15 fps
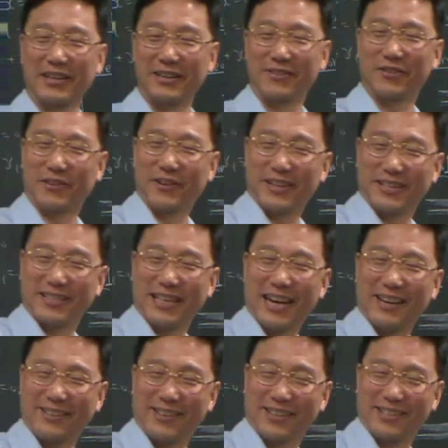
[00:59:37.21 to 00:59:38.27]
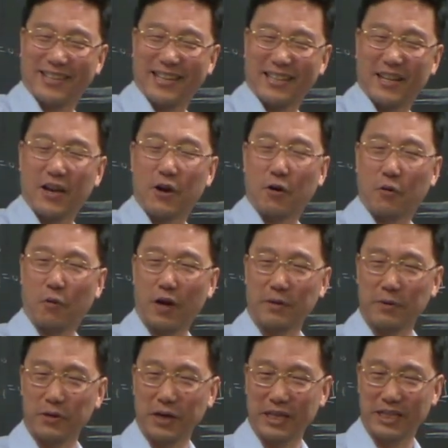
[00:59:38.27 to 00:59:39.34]
Your questions I understand. What
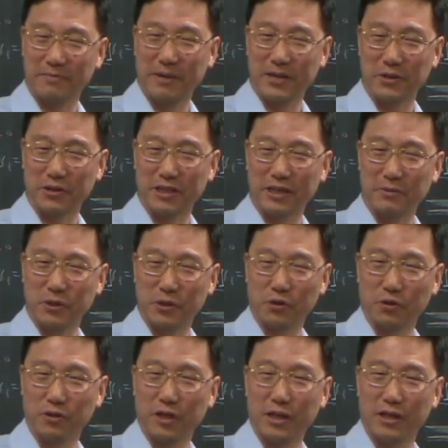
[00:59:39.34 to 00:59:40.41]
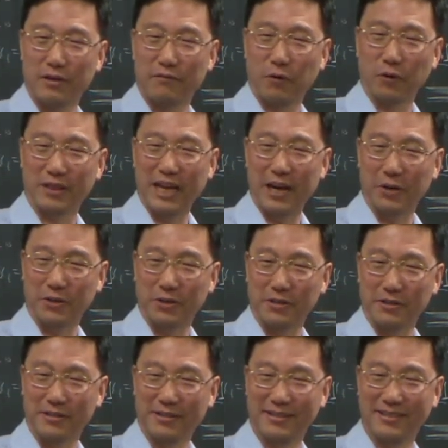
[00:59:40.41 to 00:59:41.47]
if your estimation gives you
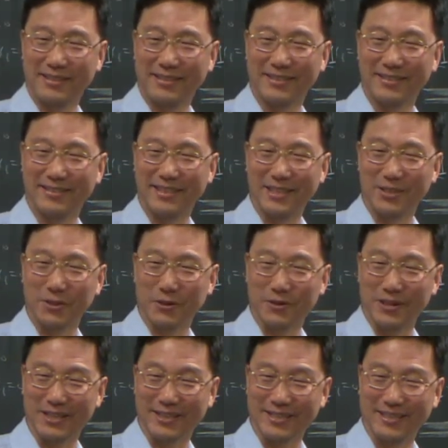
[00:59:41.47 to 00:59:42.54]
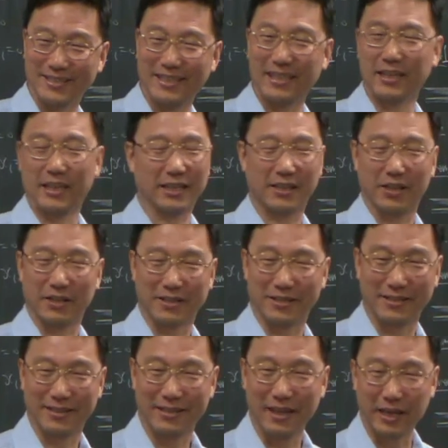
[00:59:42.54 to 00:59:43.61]
4,000? That's your question. It doesn't.
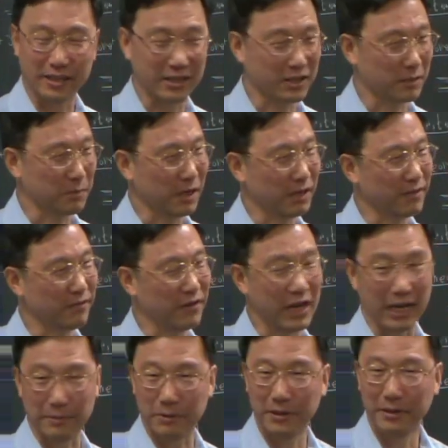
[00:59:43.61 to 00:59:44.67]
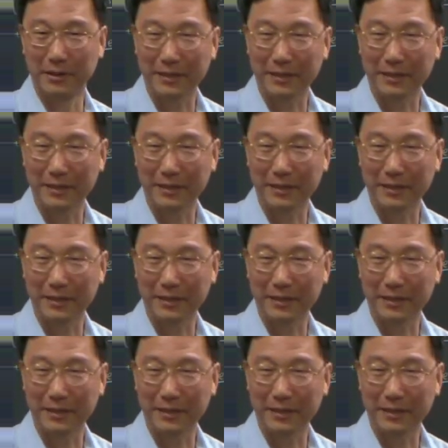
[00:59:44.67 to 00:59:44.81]
I think it's about 5.